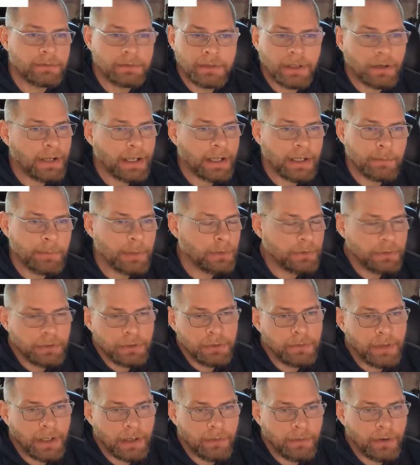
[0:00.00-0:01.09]
They're not going to be able to do
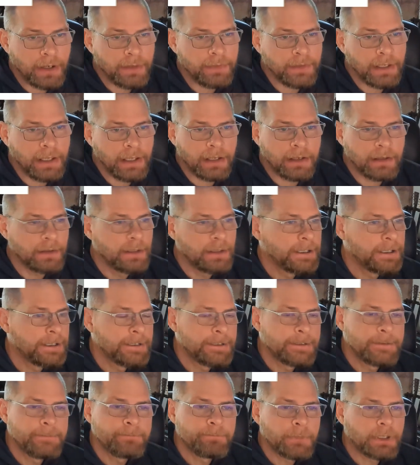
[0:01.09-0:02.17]
that, right? They got to
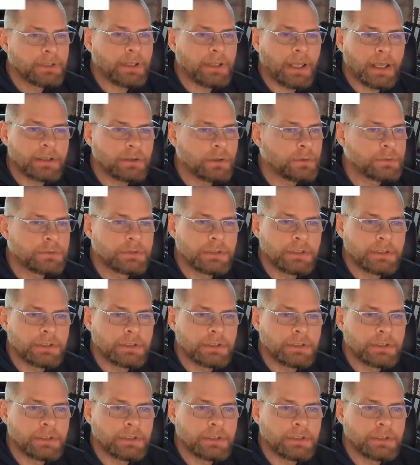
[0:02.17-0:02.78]
diagnose